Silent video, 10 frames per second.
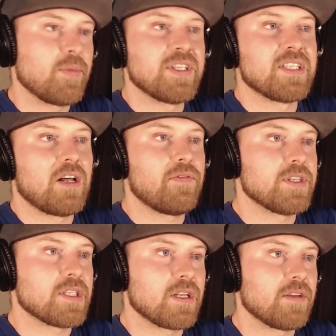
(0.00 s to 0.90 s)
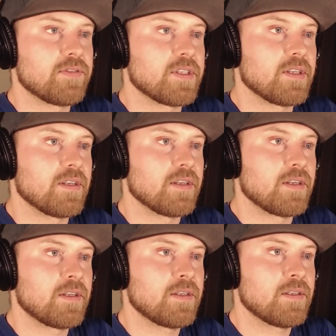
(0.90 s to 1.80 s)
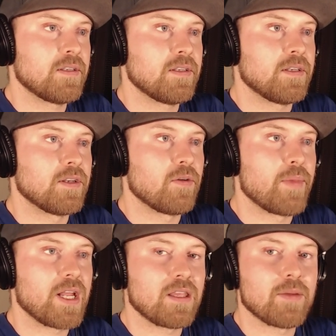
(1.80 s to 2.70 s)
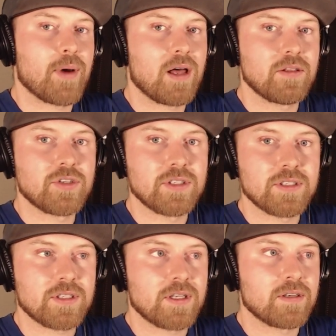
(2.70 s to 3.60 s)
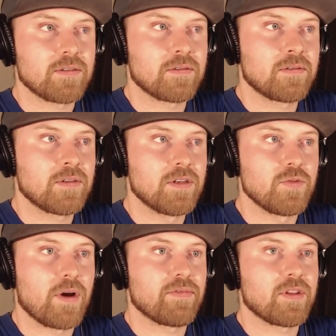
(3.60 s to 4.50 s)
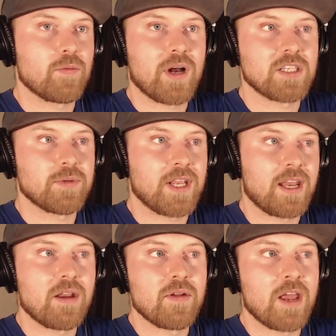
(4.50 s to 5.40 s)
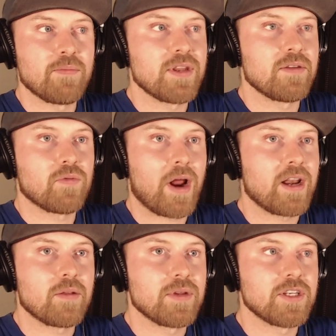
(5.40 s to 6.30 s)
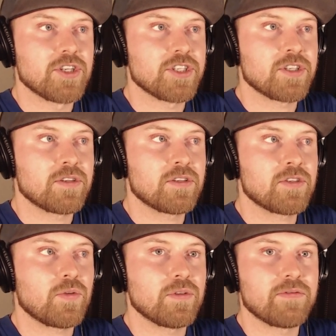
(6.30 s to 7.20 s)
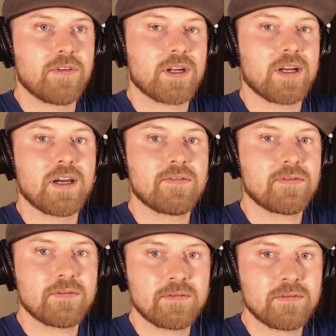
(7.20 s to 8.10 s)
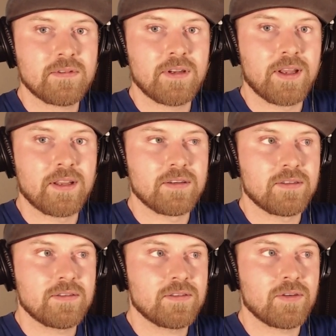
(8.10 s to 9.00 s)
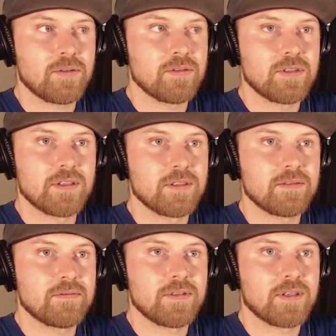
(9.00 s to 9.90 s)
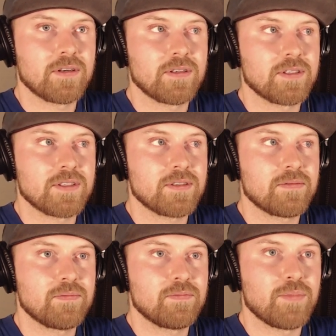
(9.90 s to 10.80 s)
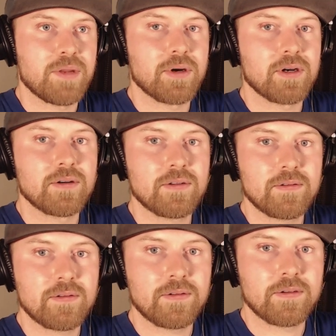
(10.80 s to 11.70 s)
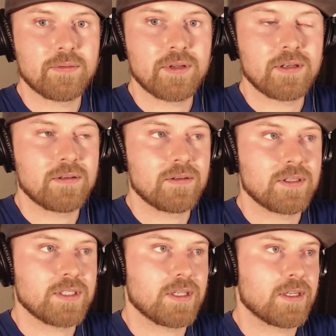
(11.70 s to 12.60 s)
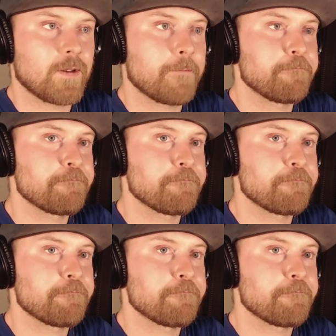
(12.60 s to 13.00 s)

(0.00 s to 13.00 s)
be selfless enough to, you know, make the apologies and do everything you possibly can and be ready to be just told to fuck off and told to, you know, and just be burned. You know what I mean? It's like,